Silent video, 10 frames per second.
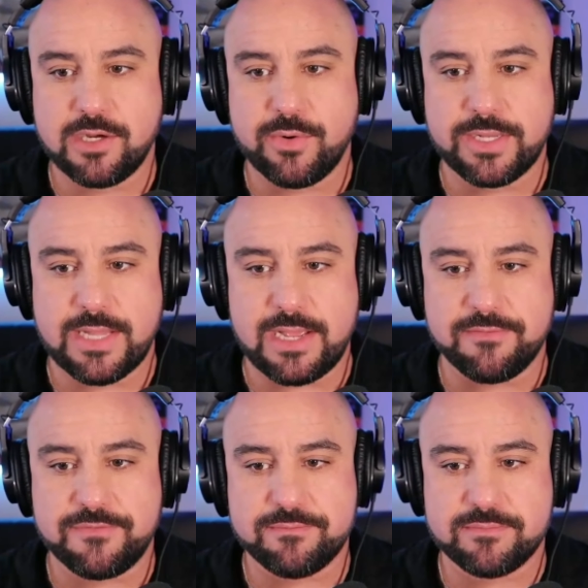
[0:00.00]
going
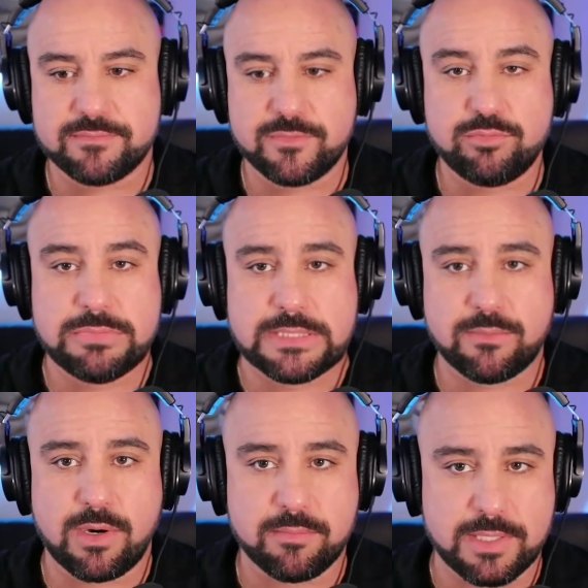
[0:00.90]
live. Oop, hit
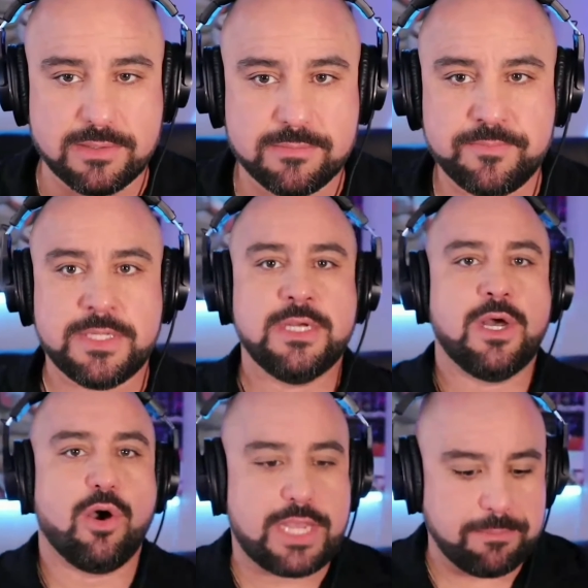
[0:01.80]
the wrong button.
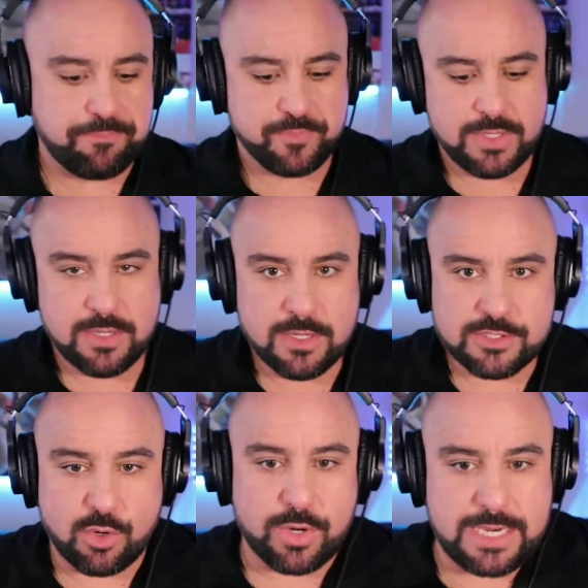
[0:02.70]
Okay.
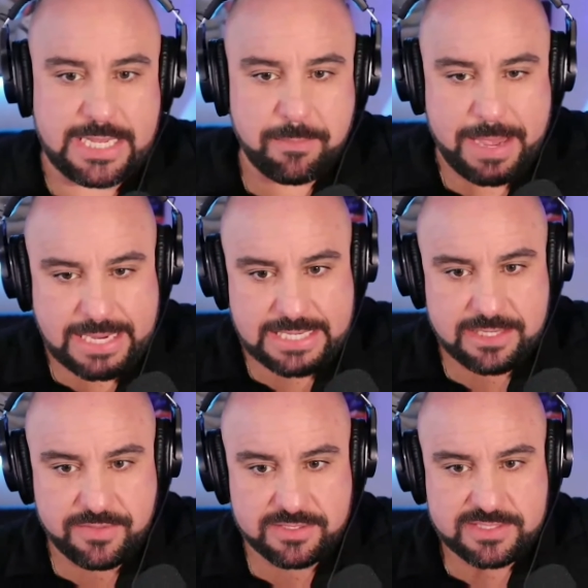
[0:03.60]
So we're going to get back into